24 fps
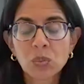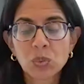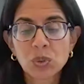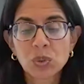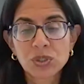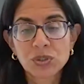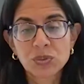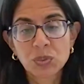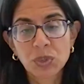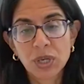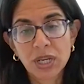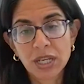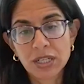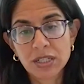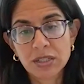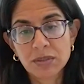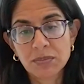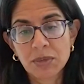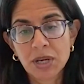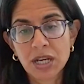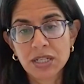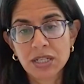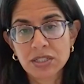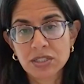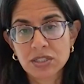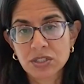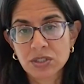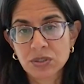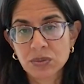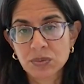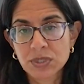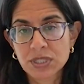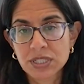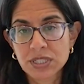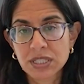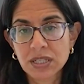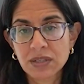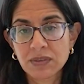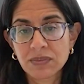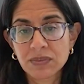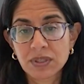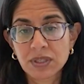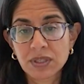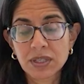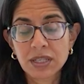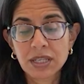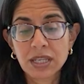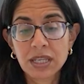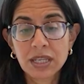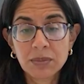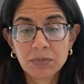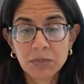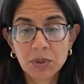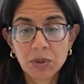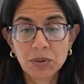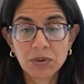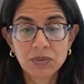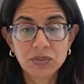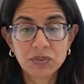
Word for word: was randomized to receive the chemo